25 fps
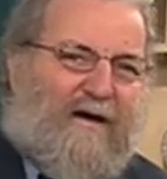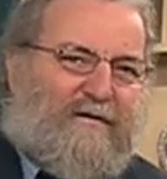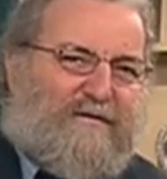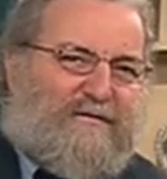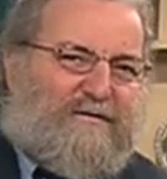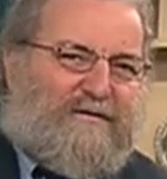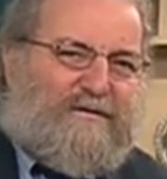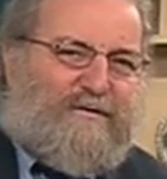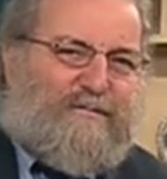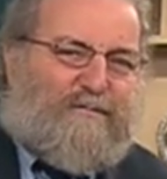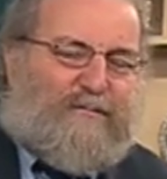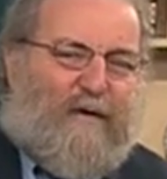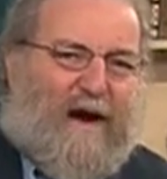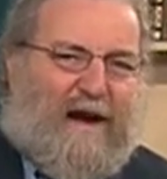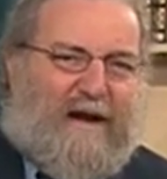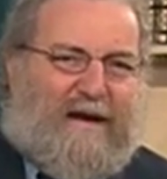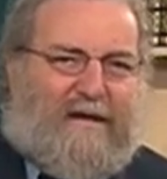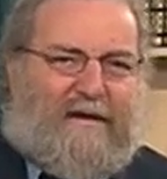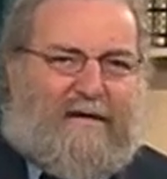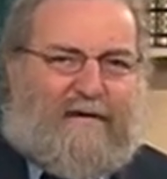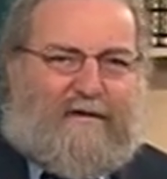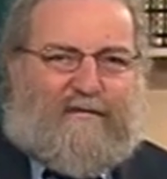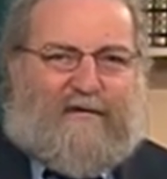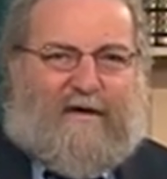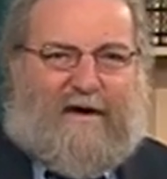
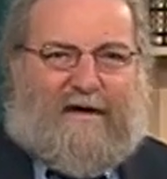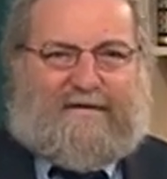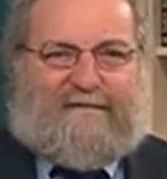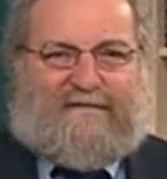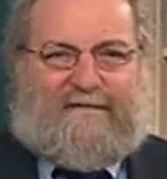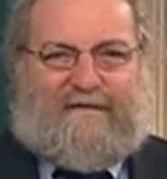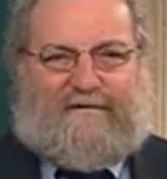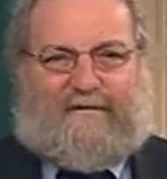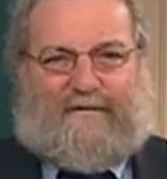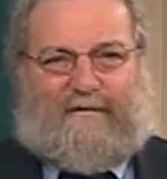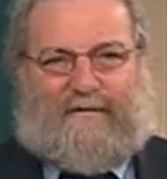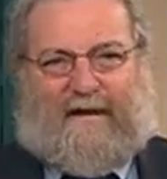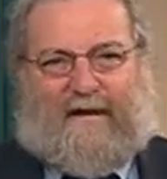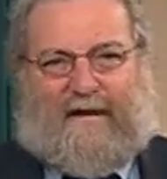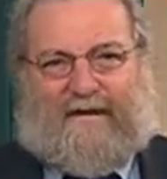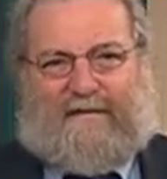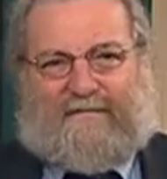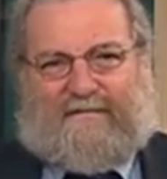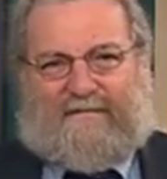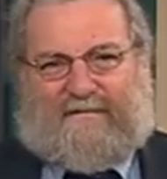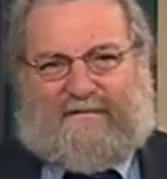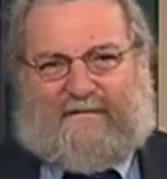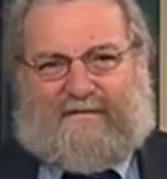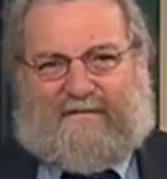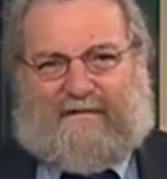spreading across the
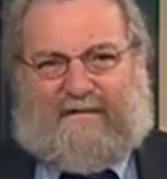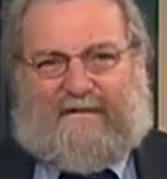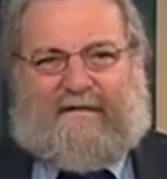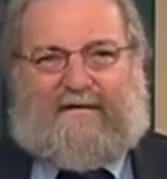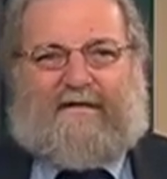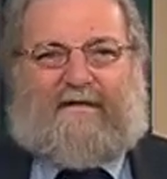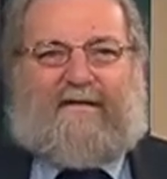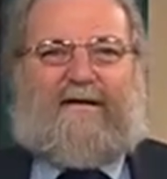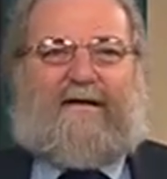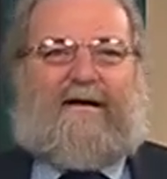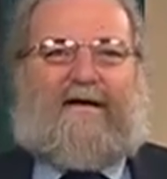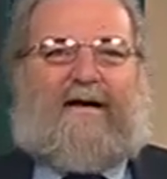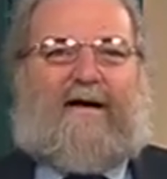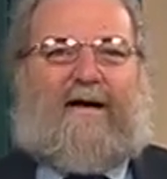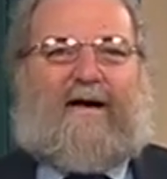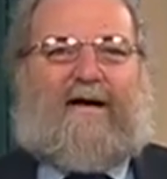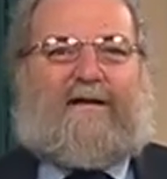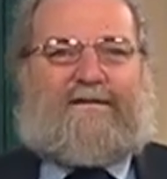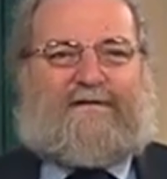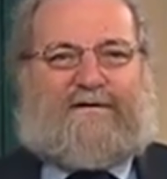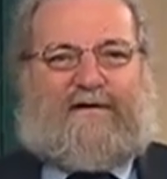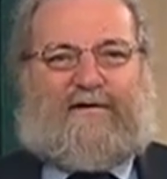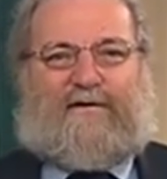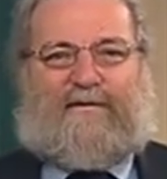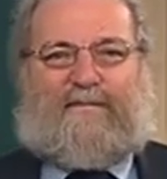US
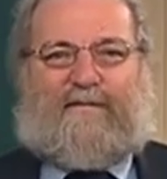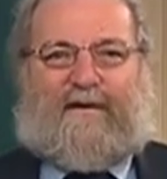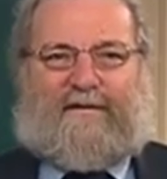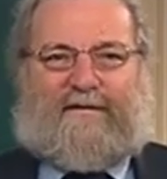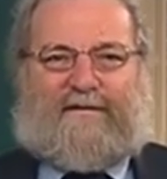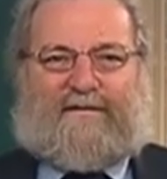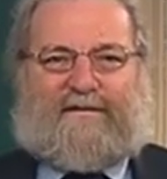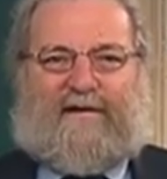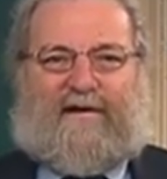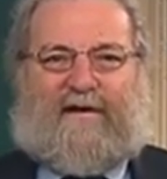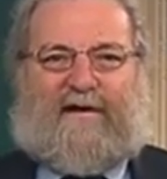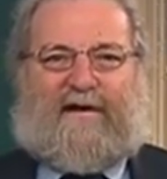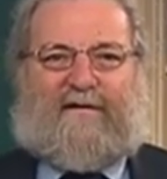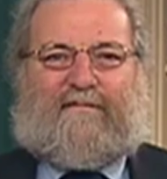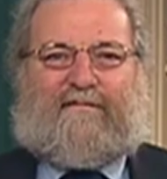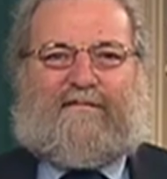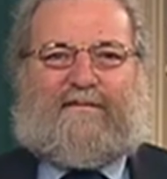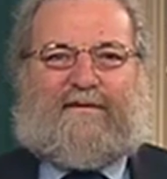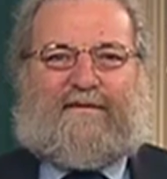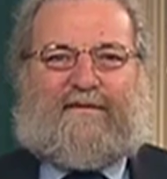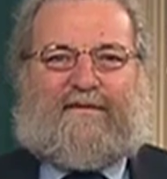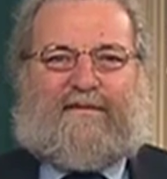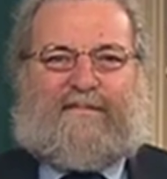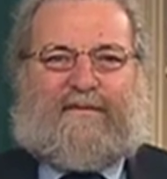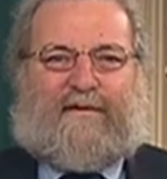until by the
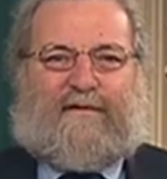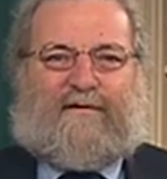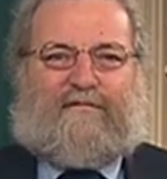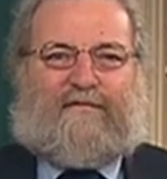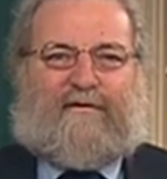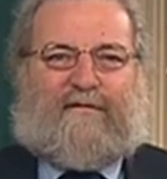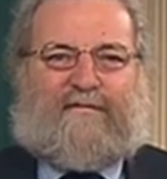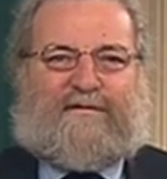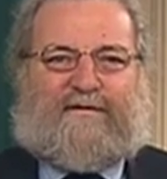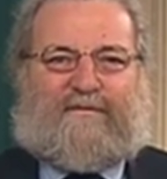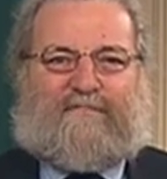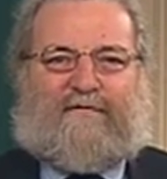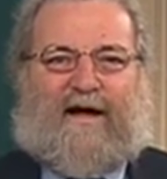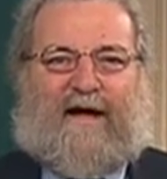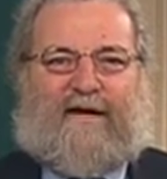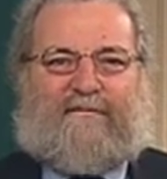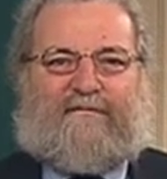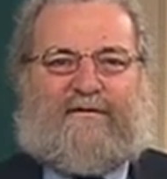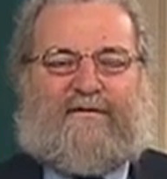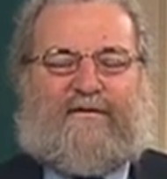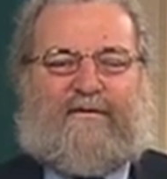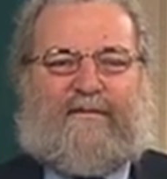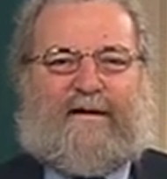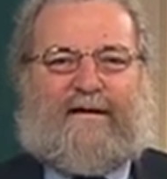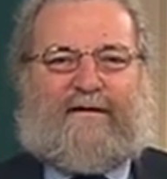time the Pilgrims arrived
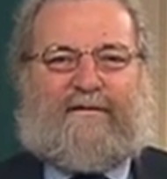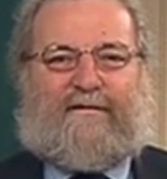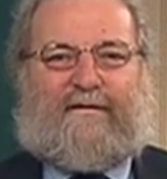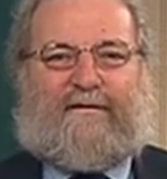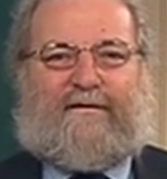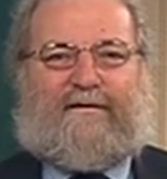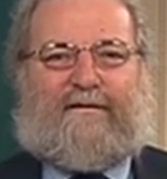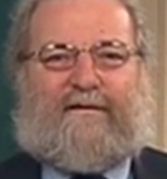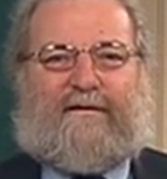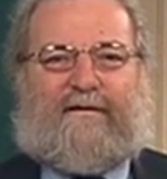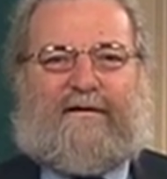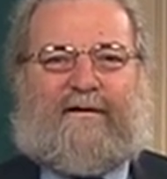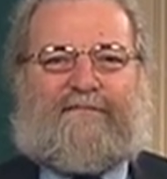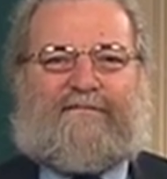in New England,